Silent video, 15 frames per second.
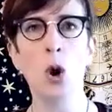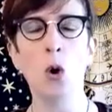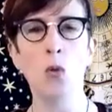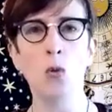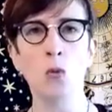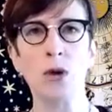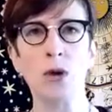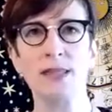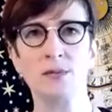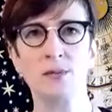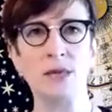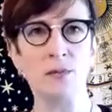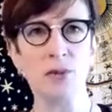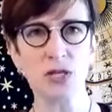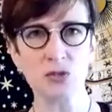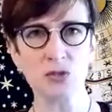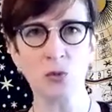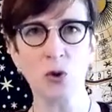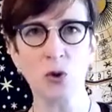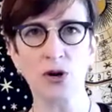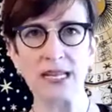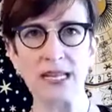with me much
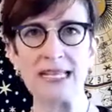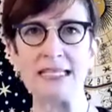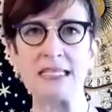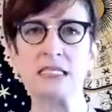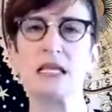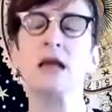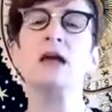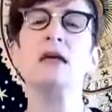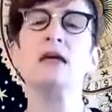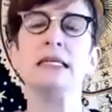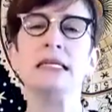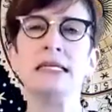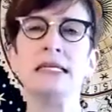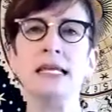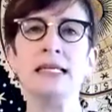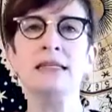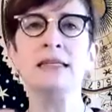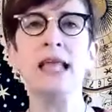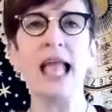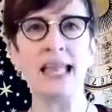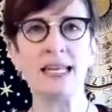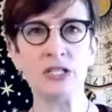more is yin
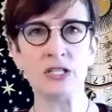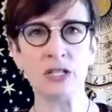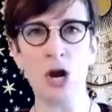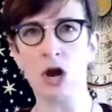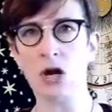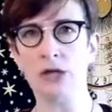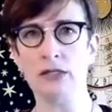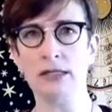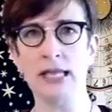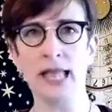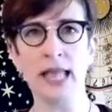and yang.